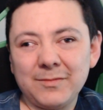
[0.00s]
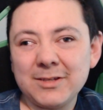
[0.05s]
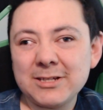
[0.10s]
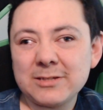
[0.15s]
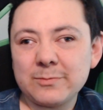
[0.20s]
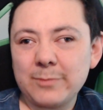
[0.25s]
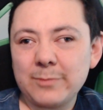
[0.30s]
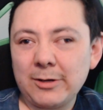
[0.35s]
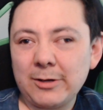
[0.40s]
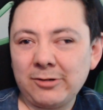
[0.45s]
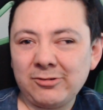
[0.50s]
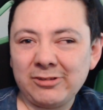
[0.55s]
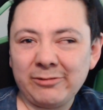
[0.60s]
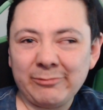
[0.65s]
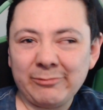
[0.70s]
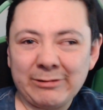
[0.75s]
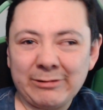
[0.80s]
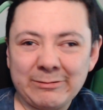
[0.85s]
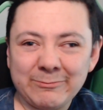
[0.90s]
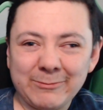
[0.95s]
especially
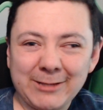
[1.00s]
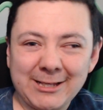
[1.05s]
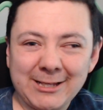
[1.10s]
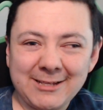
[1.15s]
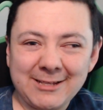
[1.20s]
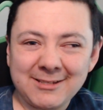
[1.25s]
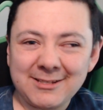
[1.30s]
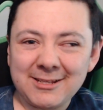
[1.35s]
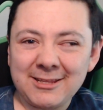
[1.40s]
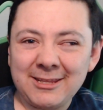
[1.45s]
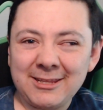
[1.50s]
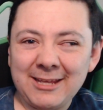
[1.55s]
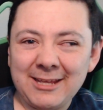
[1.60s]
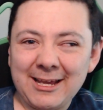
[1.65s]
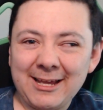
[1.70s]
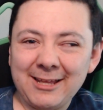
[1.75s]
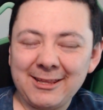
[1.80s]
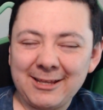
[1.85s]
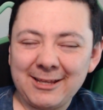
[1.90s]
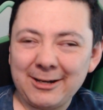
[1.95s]
when placed in the
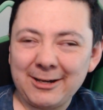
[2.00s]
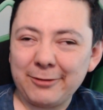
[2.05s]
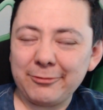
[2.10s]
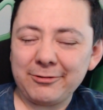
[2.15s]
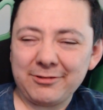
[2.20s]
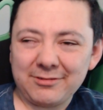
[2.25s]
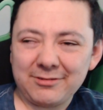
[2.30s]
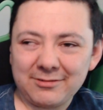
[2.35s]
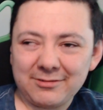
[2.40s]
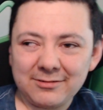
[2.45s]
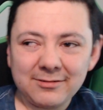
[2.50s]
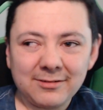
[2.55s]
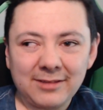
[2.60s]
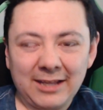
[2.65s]
8th house.